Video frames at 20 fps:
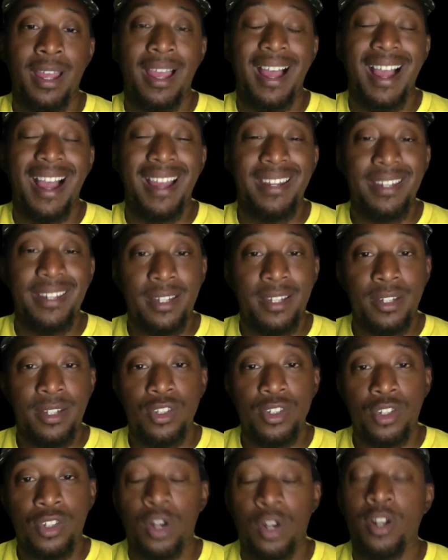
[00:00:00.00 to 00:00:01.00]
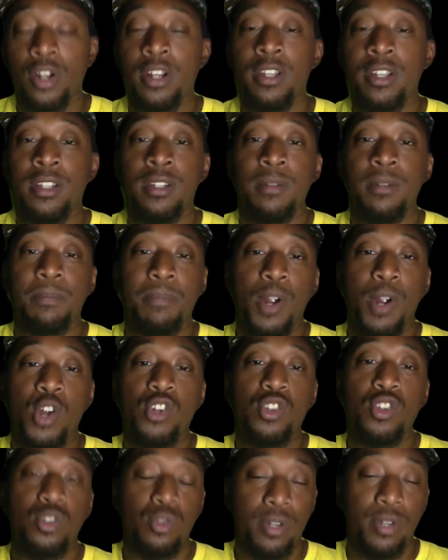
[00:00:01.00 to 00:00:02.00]
I need certain
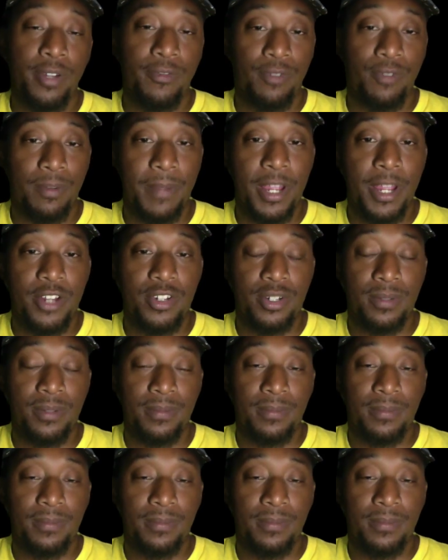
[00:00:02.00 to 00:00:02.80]
personal information.